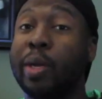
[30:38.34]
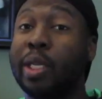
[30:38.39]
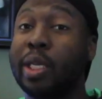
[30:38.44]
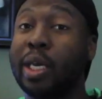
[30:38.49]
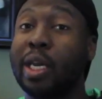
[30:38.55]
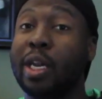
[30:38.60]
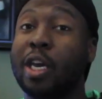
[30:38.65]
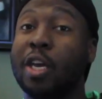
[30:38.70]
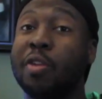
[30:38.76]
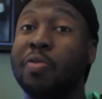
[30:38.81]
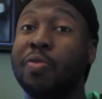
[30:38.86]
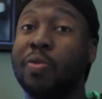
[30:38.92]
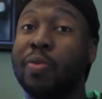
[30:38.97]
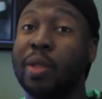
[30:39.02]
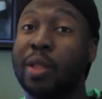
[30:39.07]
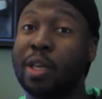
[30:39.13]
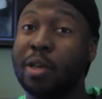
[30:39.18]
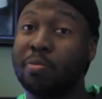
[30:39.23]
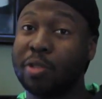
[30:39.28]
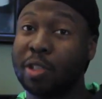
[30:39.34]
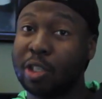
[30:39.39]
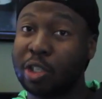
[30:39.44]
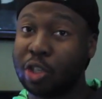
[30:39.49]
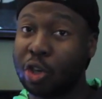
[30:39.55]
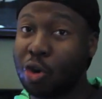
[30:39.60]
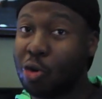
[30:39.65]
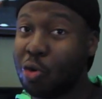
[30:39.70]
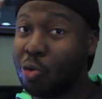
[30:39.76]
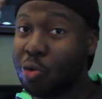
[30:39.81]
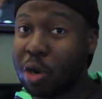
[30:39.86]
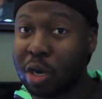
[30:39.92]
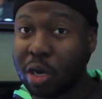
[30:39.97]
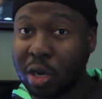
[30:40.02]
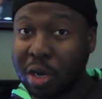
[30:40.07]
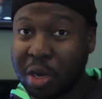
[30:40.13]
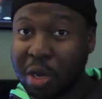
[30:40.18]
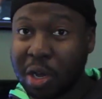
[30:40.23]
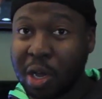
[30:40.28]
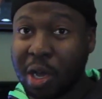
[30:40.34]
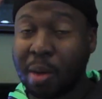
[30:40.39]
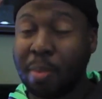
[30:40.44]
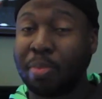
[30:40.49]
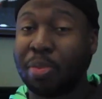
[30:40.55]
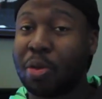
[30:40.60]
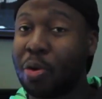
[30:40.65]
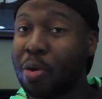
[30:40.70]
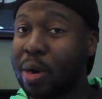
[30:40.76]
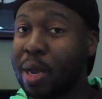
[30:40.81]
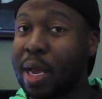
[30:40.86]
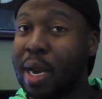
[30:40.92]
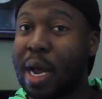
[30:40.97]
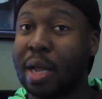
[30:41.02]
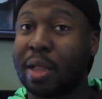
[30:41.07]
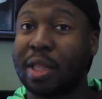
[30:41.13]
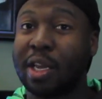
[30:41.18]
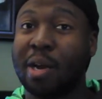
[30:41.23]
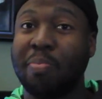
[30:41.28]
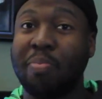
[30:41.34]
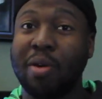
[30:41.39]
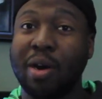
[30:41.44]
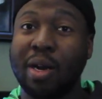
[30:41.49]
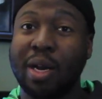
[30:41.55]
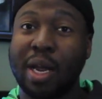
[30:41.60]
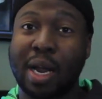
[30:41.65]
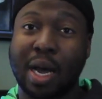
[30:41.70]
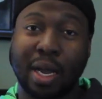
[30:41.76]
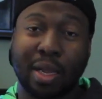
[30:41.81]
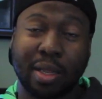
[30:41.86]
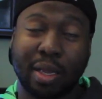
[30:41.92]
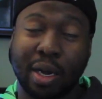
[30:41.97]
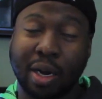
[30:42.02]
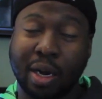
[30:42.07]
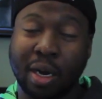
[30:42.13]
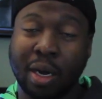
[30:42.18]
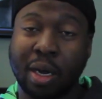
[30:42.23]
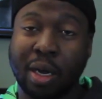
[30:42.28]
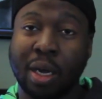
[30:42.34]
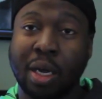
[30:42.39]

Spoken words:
to get an interview with him soon. Throwing that out there, putting that out there.